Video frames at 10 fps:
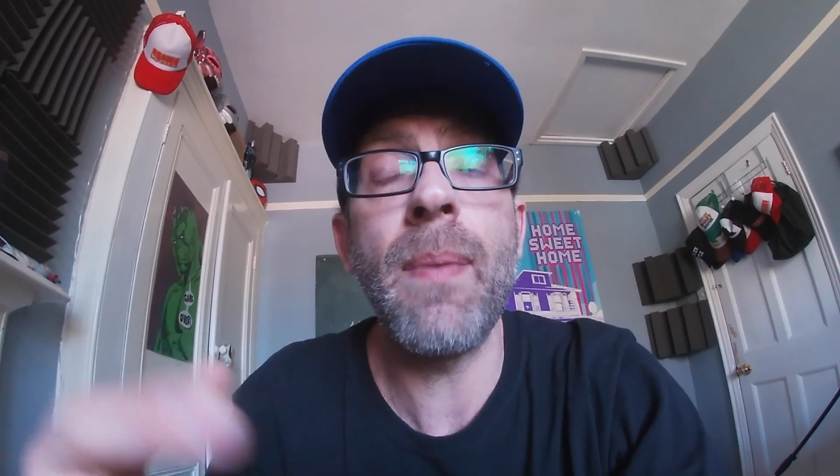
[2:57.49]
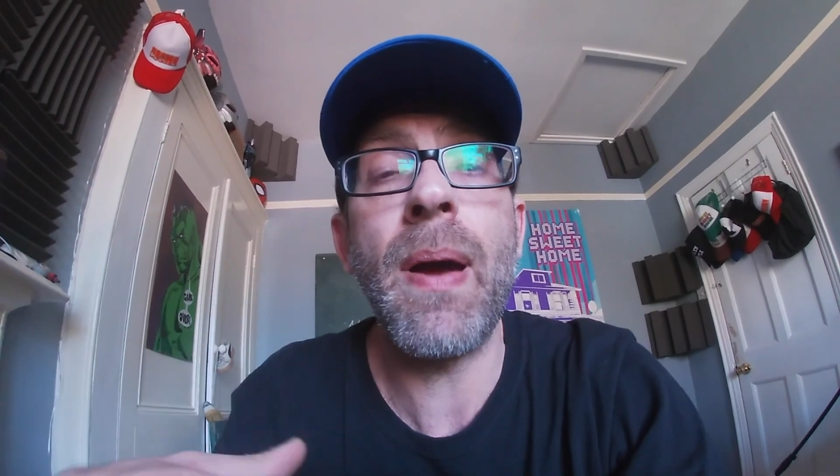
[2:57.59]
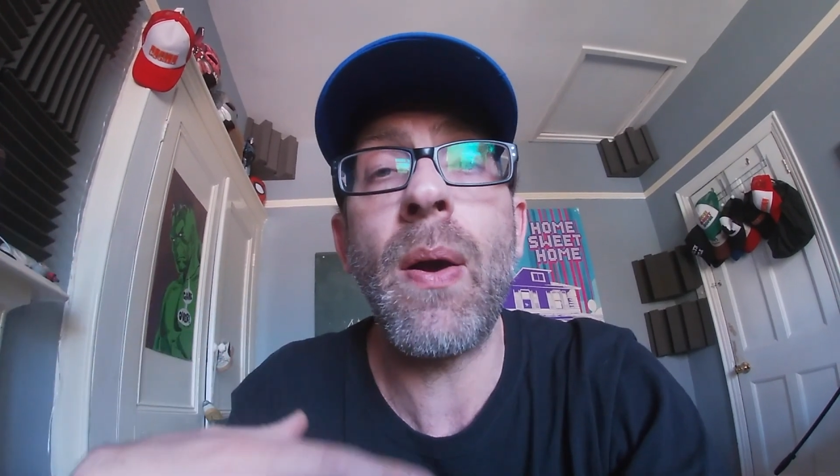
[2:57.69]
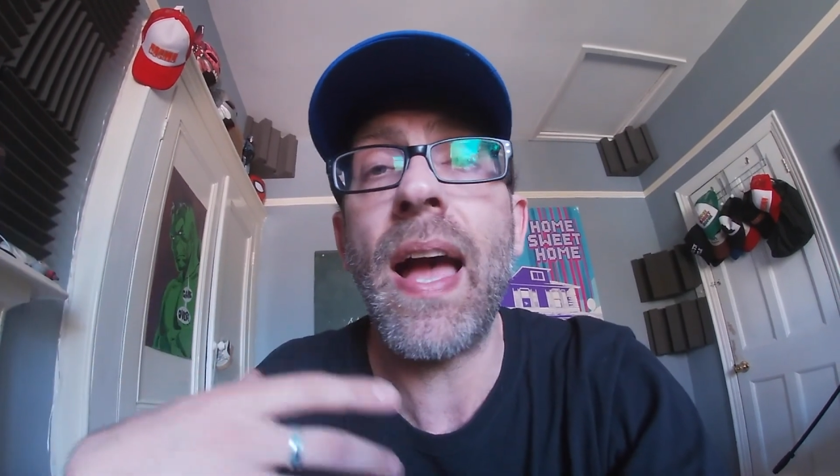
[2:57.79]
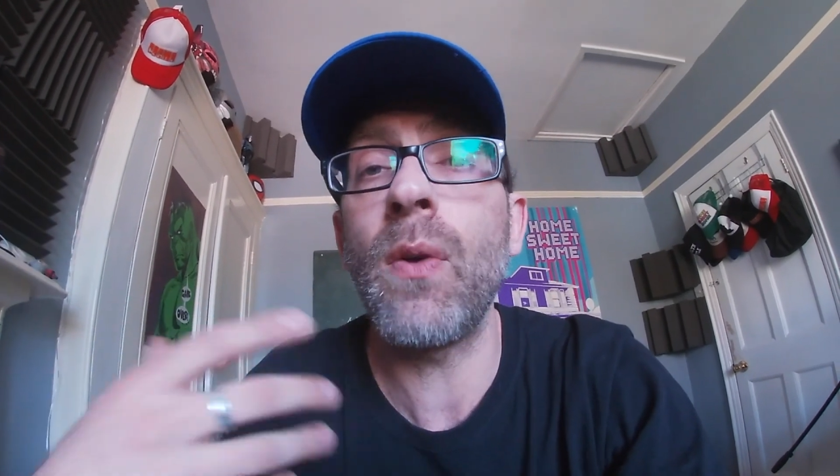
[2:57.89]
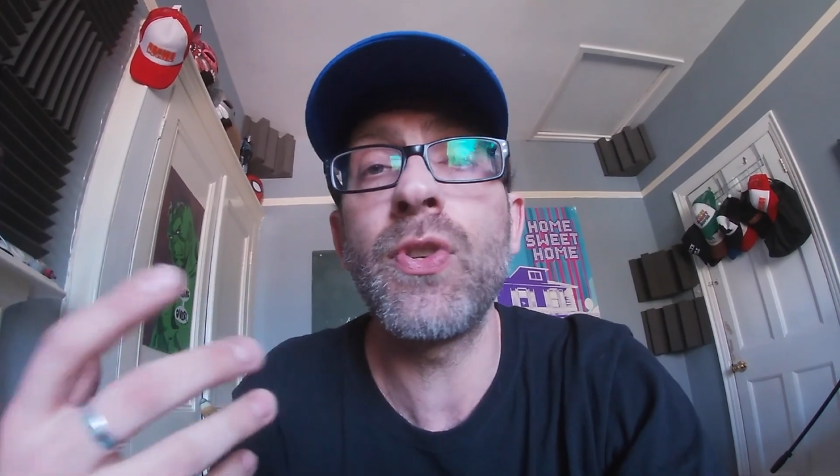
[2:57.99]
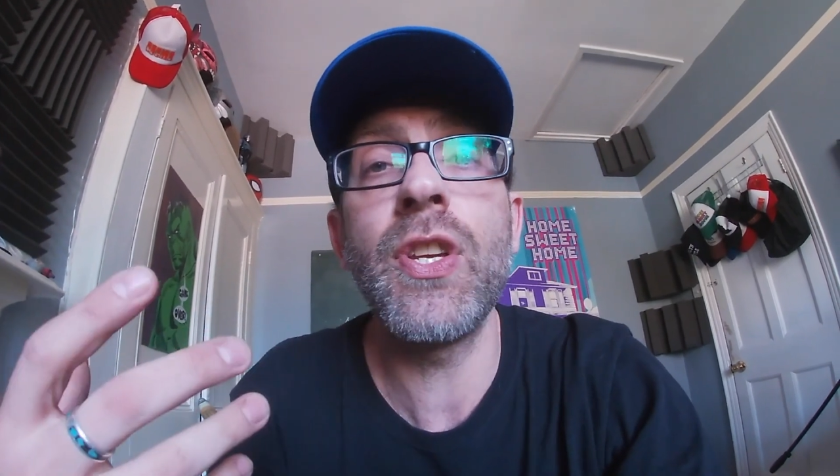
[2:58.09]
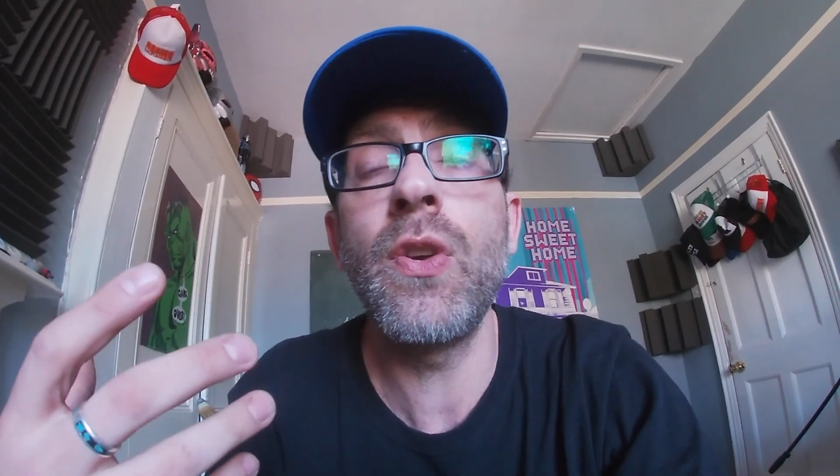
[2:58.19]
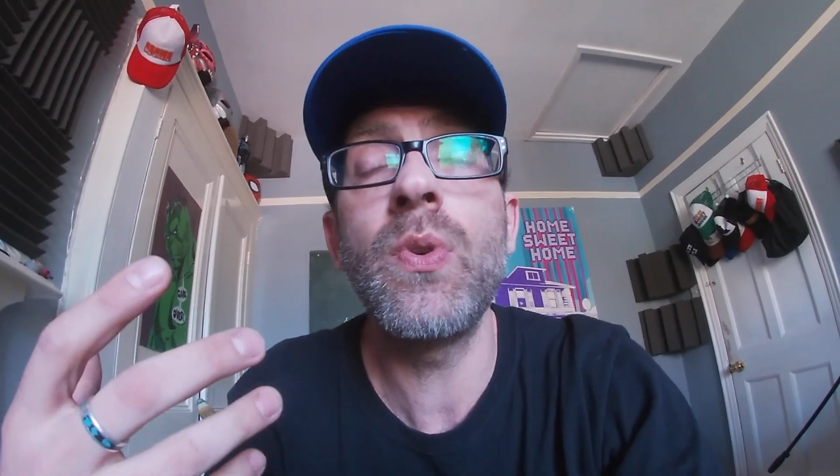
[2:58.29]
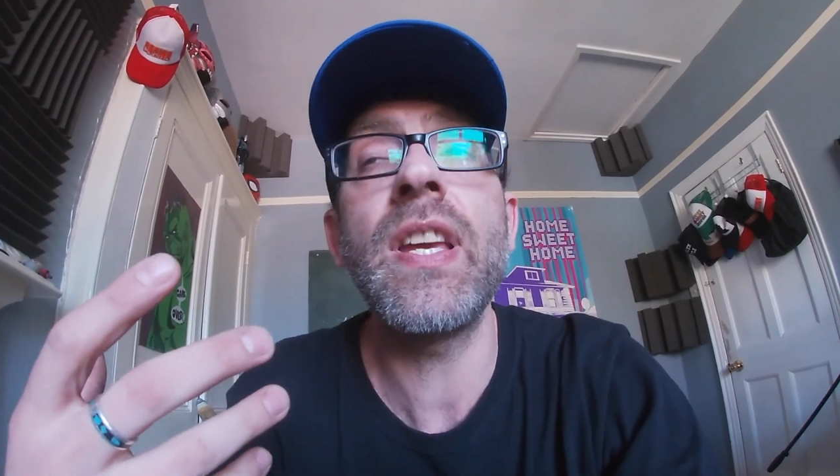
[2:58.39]
about how
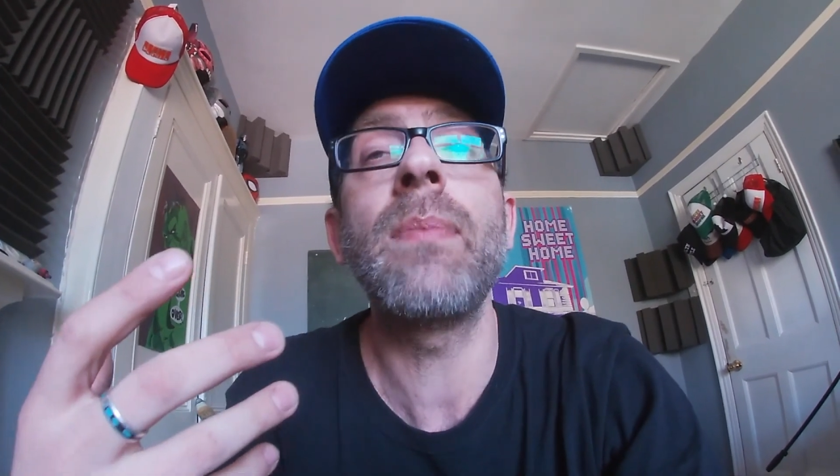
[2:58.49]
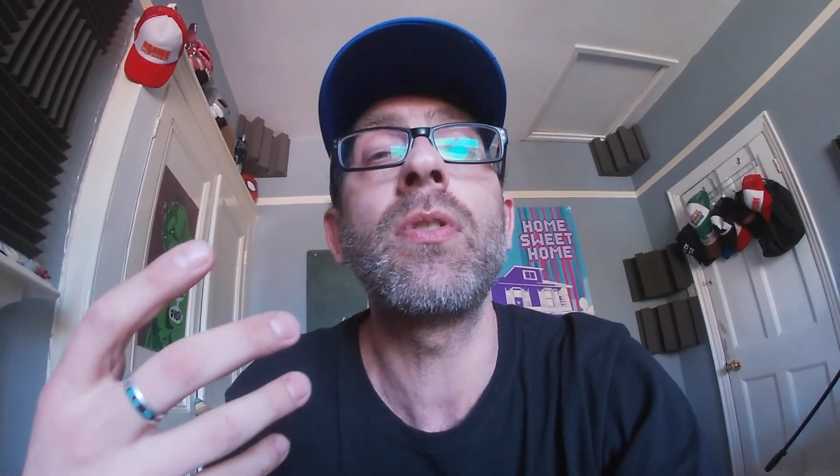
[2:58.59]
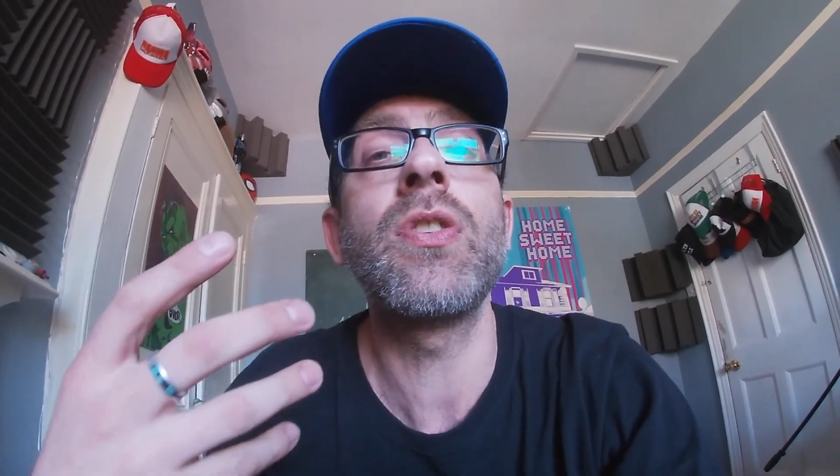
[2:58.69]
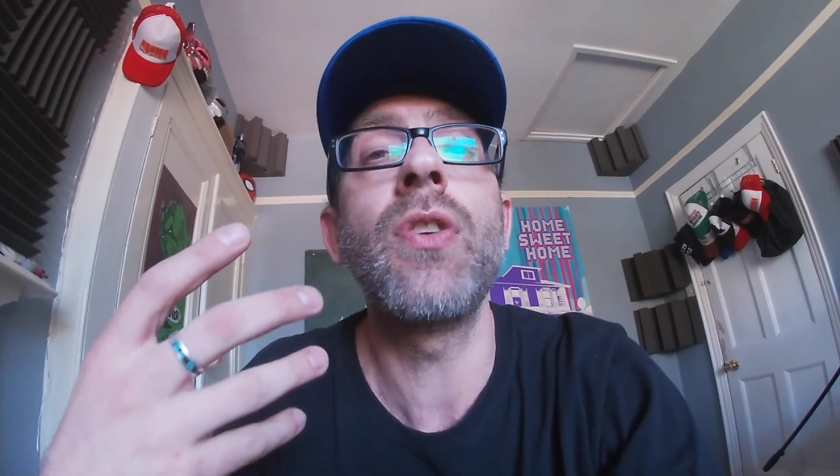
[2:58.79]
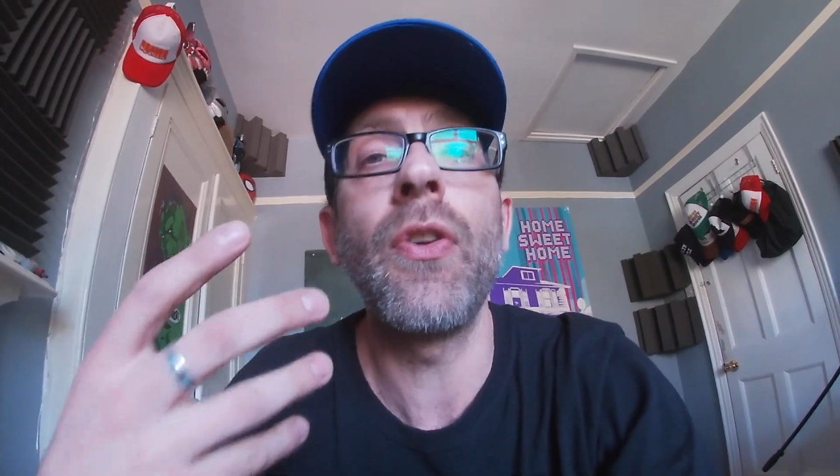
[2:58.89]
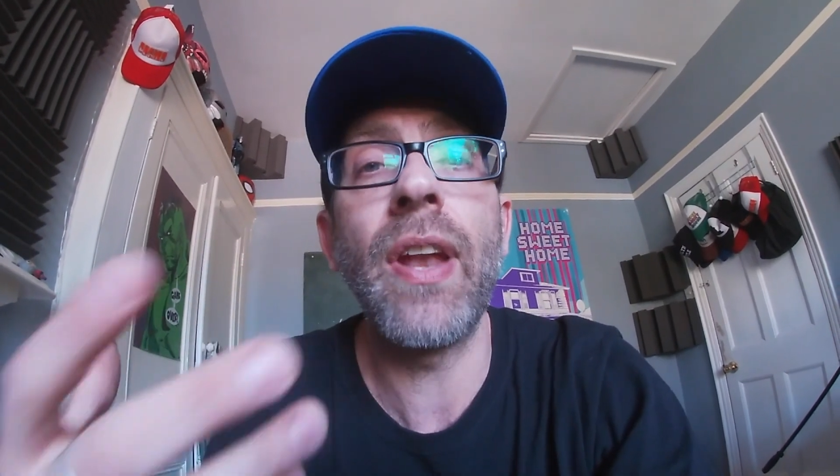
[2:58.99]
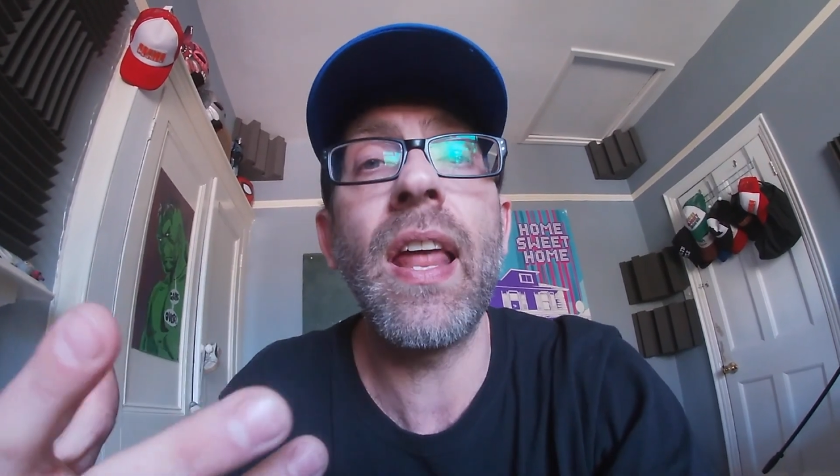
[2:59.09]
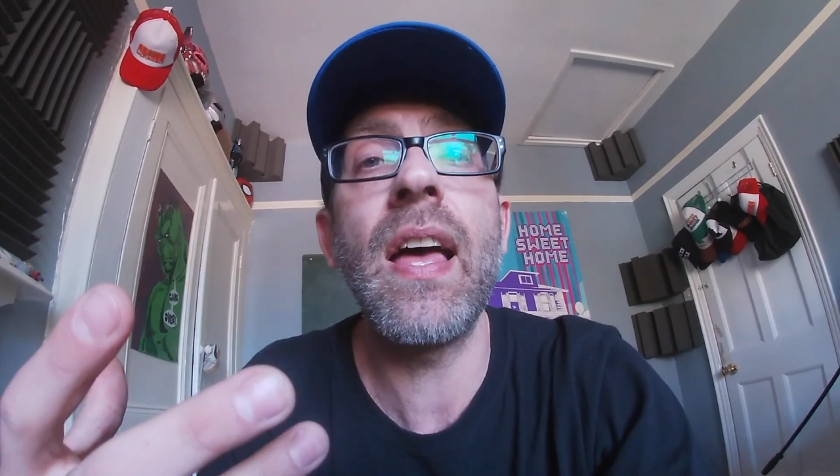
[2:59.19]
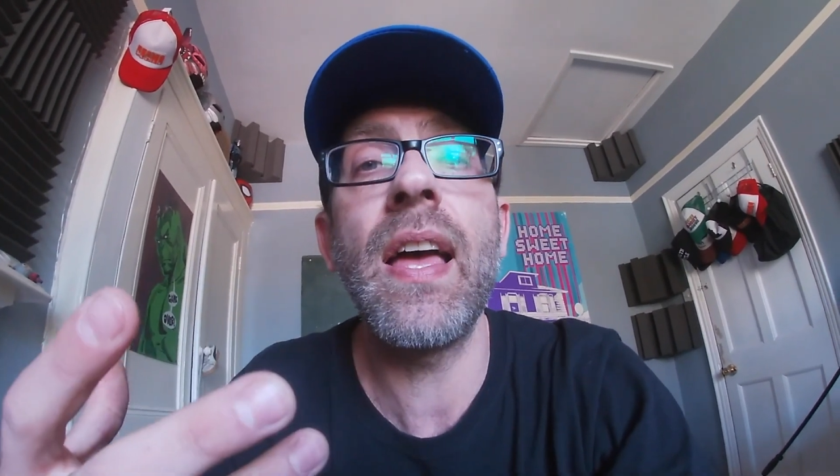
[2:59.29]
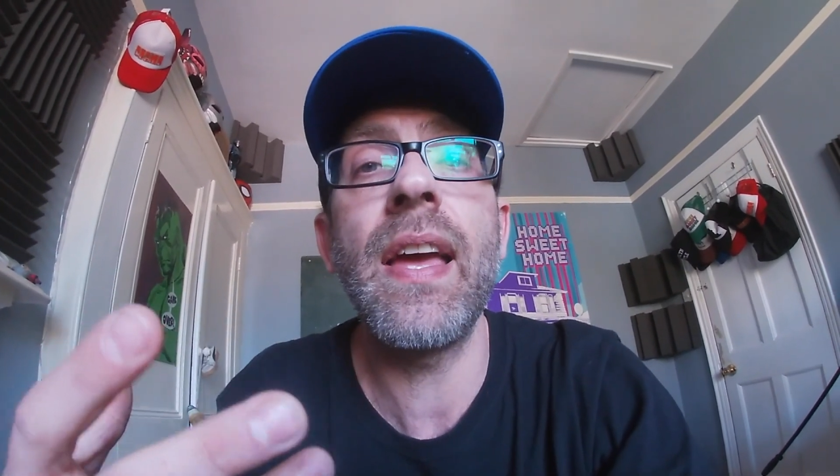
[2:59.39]
to use Ableton
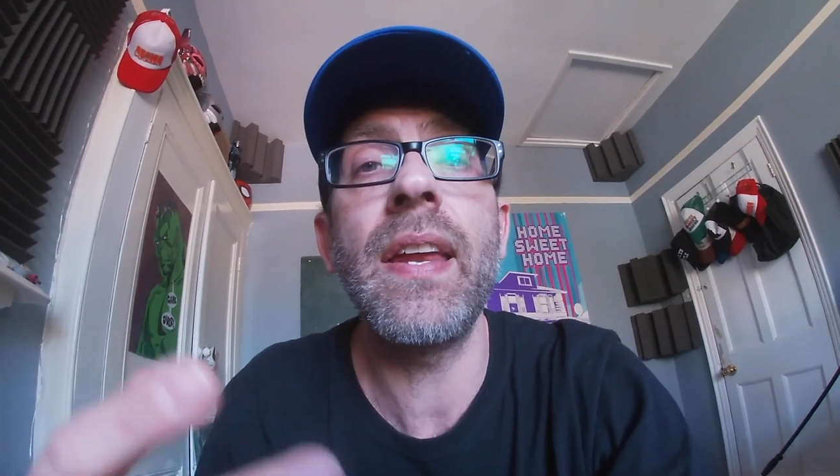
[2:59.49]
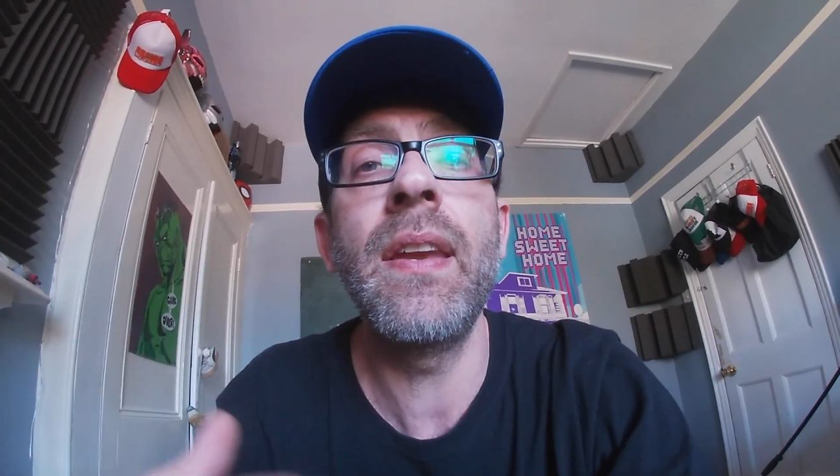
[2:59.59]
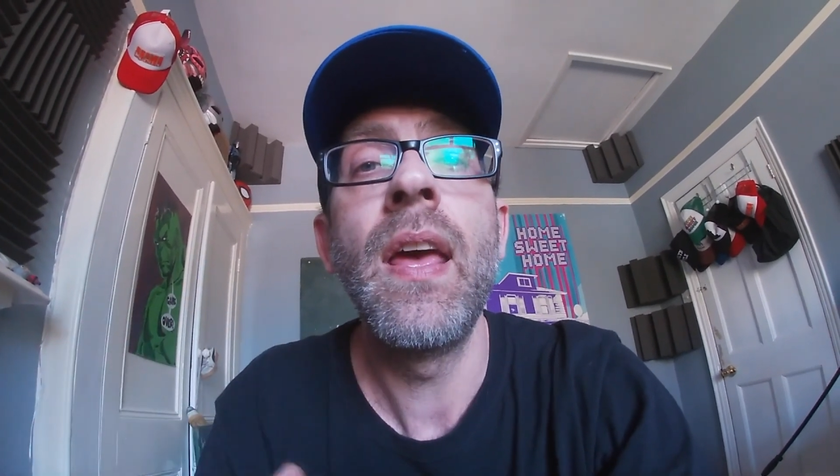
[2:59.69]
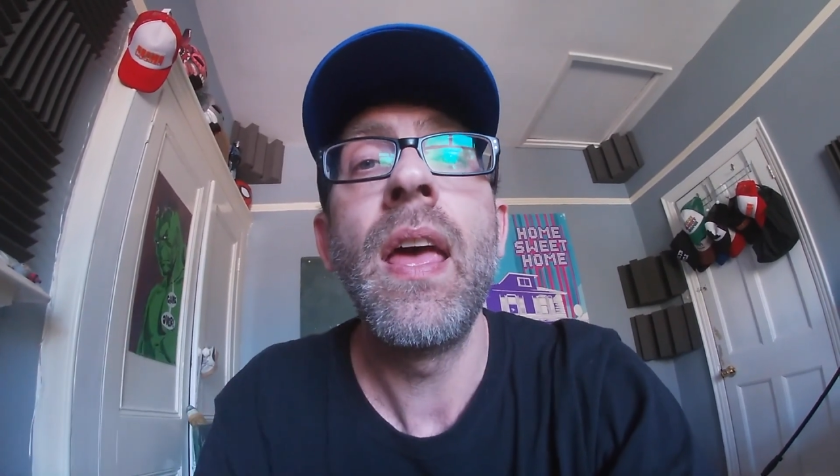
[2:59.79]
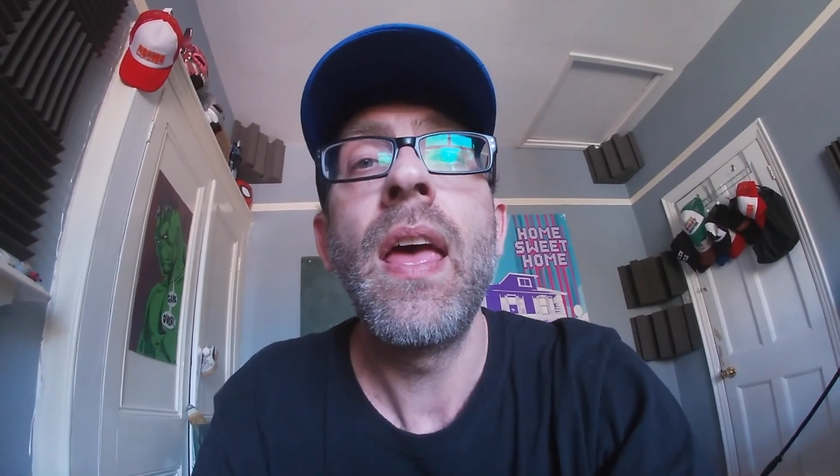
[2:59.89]
online,